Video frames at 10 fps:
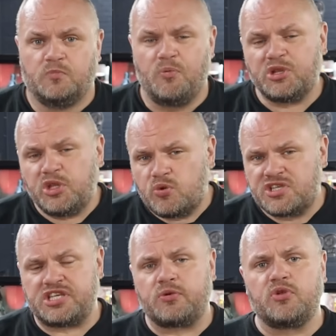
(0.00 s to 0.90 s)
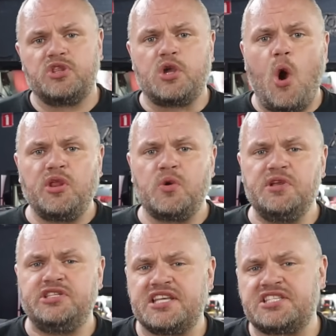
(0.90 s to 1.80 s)
When we're doing serial decoding,
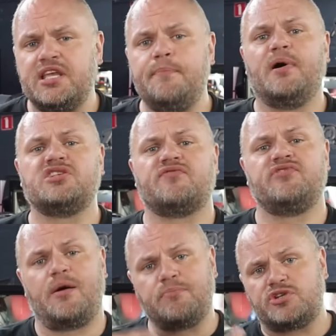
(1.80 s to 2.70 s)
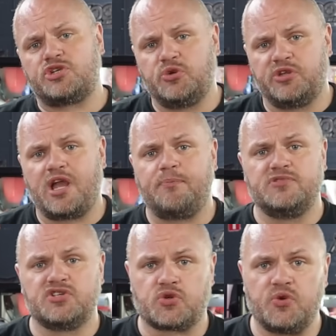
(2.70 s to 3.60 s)
we just see a bunch of numbers shooting up
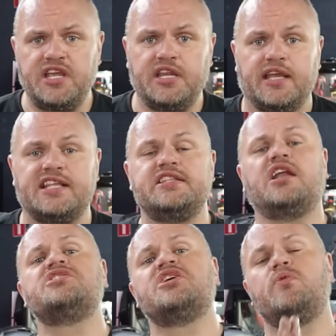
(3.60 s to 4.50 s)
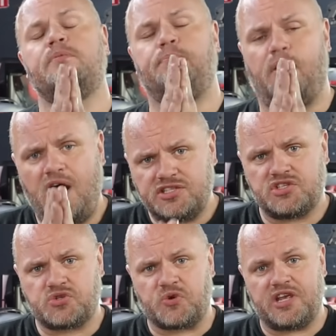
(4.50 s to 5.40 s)
the screen. It's not until we pause
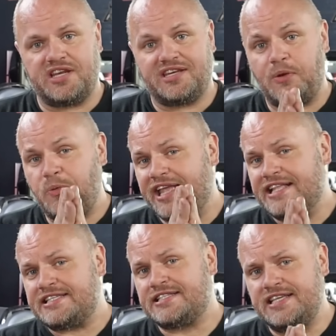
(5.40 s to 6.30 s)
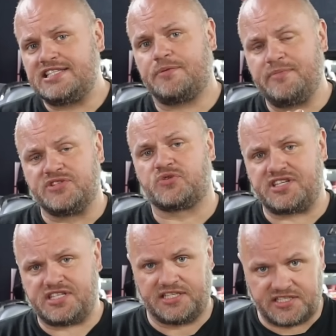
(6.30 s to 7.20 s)
the screen that we can see some
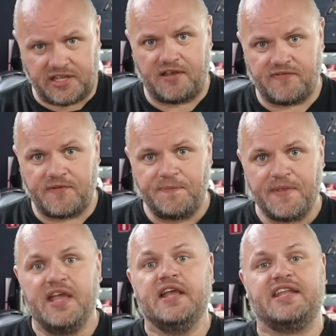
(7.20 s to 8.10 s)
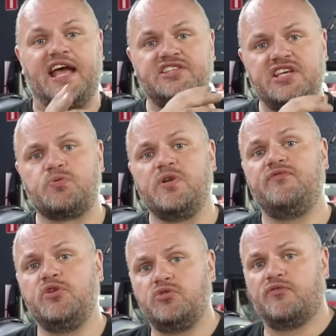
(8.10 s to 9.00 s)
interesting stuff. Now I just
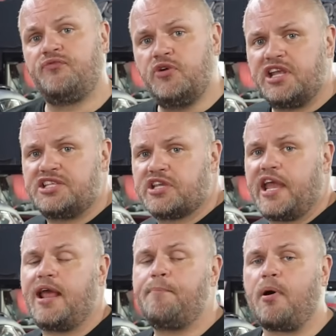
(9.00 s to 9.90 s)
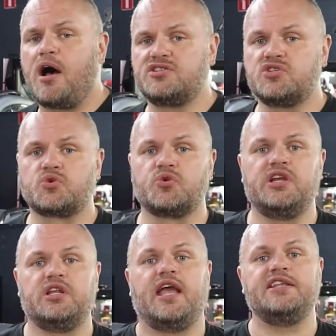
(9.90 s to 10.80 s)
reviewed the footage and I paused the
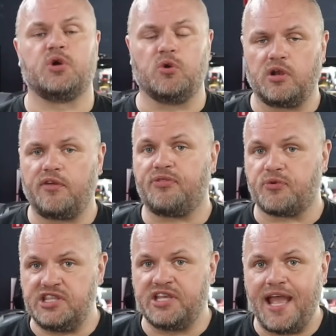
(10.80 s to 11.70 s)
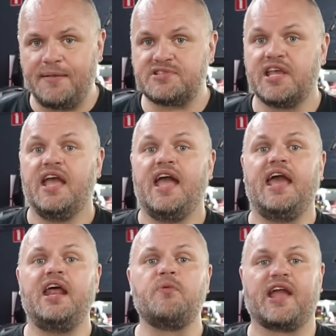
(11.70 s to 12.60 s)
screen a total of 3 times,
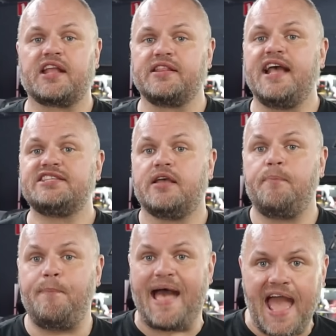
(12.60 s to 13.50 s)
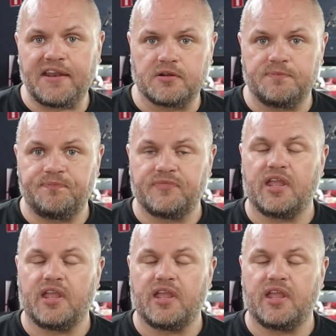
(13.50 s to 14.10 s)
and I recognized a pattern.